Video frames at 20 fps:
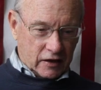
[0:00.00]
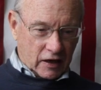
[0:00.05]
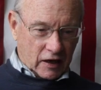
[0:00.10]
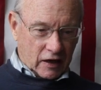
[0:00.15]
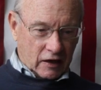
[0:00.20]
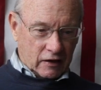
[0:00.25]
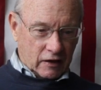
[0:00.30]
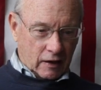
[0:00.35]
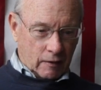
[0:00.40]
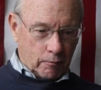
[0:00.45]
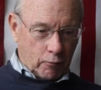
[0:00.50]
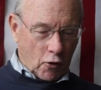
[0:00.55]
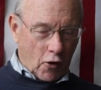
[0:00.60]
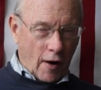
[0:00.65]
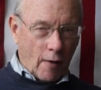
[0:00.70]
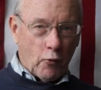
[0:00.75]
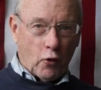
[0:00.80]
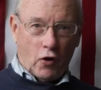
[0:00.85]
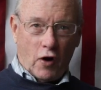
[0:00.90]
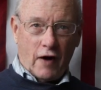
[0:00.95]
a
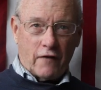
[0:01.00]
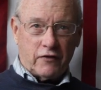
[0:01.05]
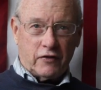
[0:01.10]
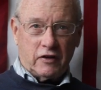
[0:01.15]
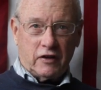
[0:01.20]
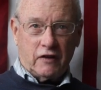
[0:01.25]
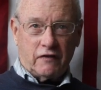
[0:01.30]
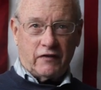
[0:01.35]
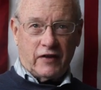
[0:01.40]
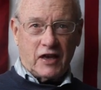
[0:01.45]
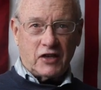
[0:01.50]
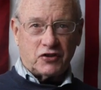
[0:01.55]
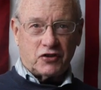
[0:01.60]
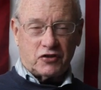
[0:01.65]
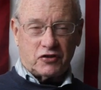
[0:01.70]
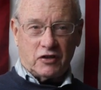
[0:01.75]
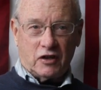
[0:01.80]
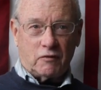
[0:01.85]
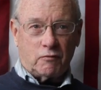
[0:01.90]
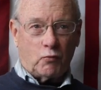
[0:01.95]
bomb went off in their
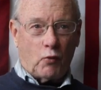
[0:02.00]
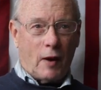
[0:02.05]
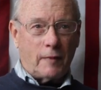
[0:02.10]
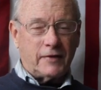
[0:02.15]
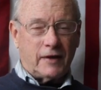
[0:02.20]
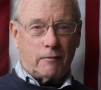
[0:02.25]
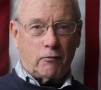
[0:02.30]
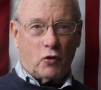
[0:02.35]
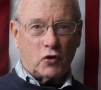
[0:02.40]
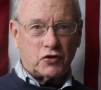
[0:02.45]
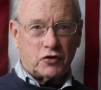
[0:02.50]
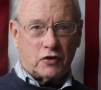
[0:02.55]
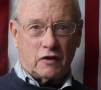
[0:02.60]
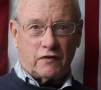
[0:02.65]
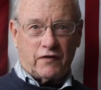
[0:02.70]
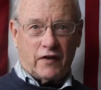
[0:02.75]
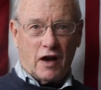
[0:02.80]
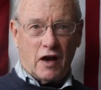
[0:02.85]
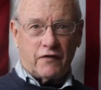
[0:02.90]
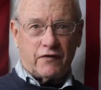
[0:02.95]
faces and wiped out most of the
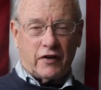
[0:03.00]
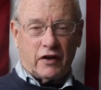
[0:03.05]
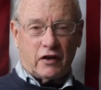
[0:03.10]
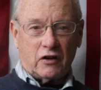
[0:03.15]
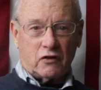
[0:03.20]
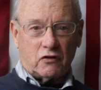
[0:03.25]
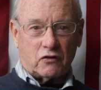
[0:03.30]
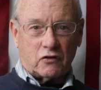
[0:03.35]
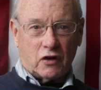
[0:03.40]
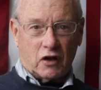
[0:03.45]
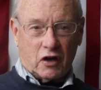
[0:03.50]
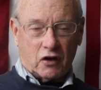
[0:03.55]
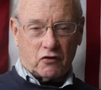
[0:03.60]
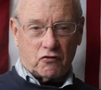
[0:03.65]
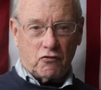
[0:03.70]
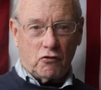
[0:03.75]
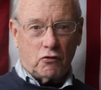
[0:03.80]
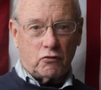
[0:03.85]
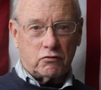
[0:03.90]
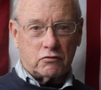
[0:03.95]
firefighting
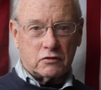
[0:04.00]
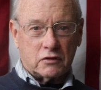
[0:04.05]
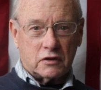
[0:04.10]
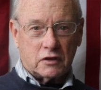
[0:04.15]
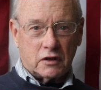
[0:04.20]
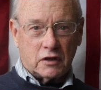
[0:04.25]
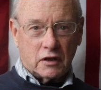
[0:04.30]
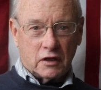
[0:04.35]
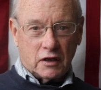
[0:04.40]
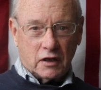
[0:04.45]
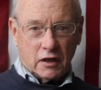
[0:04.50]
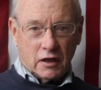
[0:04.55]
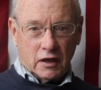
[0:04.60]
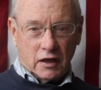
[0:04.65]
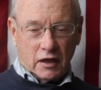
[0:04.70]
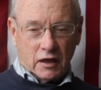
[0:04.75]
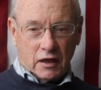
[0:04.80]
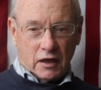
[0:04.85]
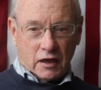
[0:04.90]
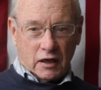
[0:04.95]
crew.
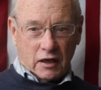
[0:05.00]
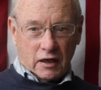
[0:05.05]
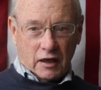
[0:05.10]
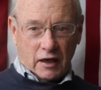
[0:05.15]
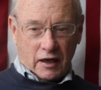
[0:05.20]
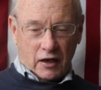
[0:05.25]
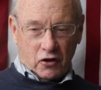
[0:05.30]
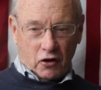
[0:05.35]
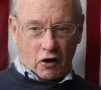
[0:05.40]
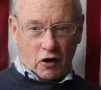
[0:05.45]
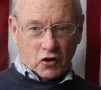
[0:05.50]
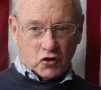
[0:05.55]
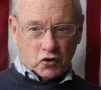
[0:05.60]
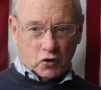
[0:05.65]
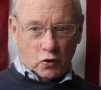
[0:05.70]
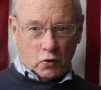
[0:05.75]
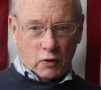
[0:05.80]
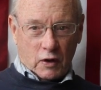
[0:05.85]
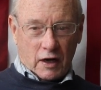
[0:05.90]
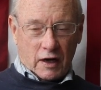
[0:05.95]
And
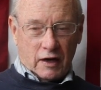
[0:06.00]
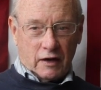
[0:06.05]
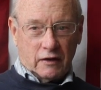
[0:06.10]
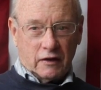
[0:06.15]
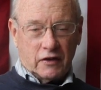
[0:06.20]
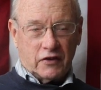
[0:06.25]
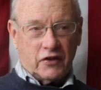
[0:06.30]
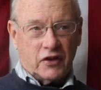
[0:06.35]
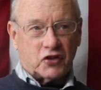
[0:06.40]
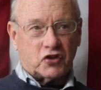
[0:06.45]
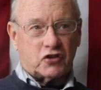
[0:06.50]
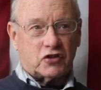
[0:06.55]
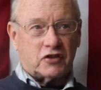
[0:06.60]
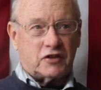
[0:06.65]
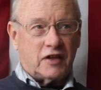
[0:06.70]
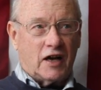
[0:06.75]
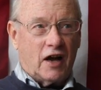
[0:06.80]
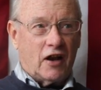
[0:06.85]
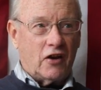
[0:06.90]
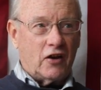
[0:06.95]
also, this
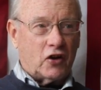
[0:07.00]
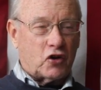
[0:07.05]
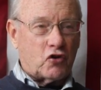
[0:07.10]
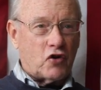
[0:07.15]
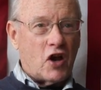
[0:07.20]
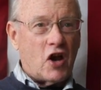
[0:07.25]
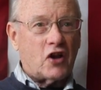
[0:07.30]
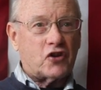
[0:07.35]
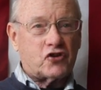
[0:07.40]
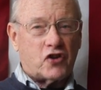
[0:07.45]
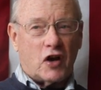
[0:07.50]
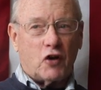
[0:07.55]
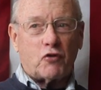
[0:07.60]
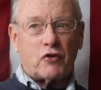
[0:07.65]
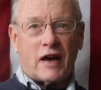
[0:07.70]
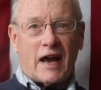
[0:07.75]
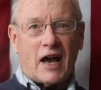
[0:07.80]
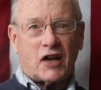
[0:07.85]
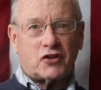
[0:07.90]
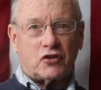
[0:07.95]
started a chain
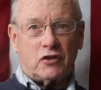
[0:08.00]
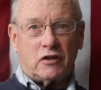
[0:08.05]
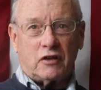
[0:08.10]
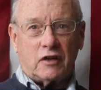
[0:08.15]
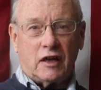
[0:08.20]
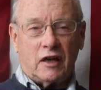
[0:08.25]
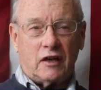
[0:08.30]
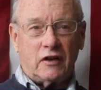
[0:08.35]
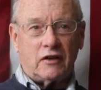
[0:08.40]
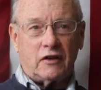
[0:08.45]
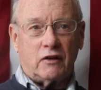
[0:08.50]
reaction, and